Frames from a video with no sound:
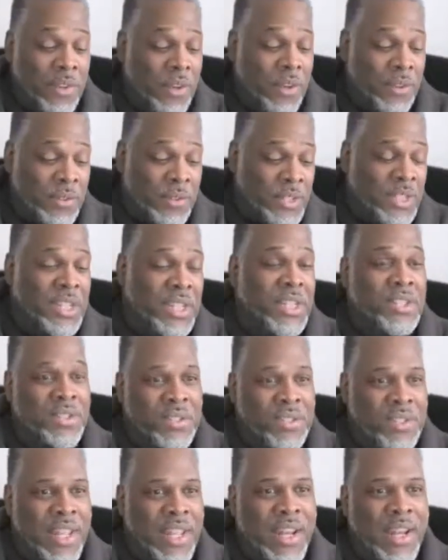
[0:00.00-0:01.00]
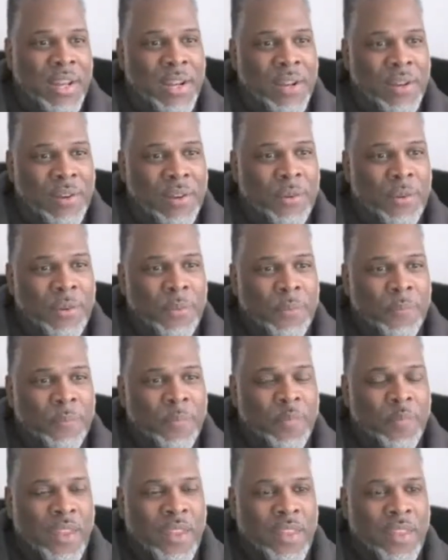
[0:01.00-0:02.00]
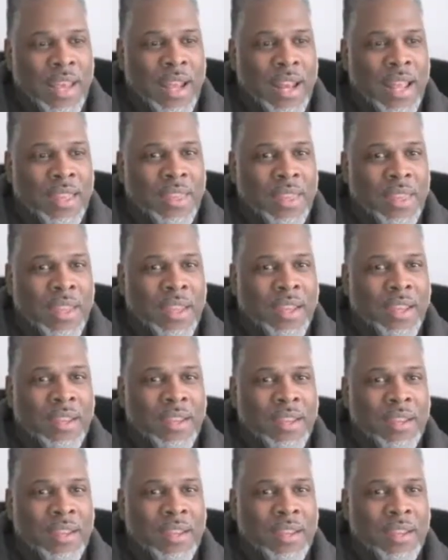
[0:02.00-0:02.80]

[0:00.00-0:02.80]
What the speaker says: other teachers that I know, that I think